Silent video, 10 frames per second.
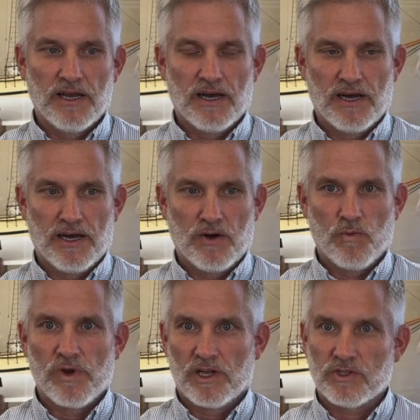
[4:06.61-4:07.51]
Uh,
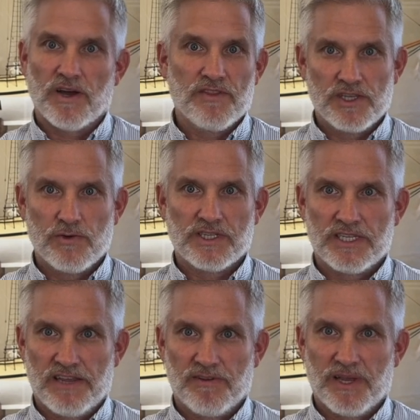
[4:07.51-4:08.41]
we also have the U.S.
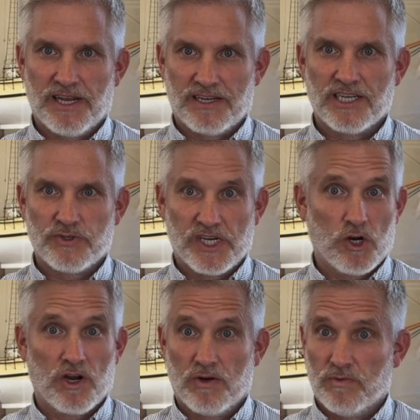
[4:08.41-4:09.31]
Navy band Country
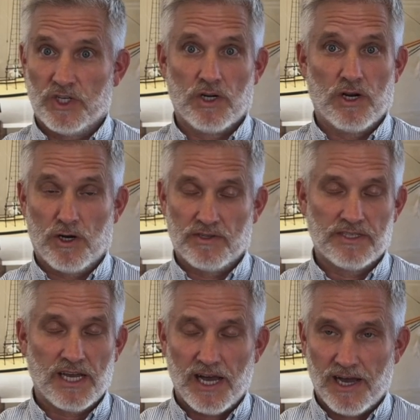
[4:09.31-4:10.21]
Current, which are
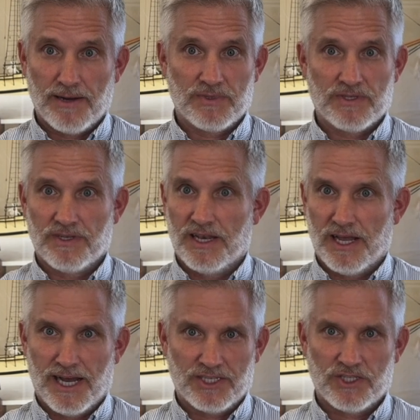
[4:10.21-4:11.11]

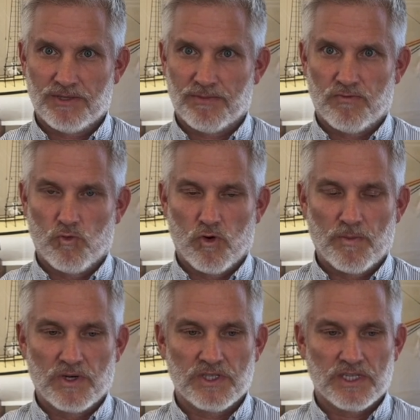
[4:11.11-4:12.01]
top-notch
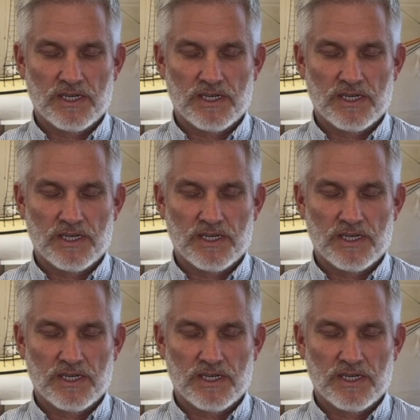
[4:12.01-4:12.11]
performers.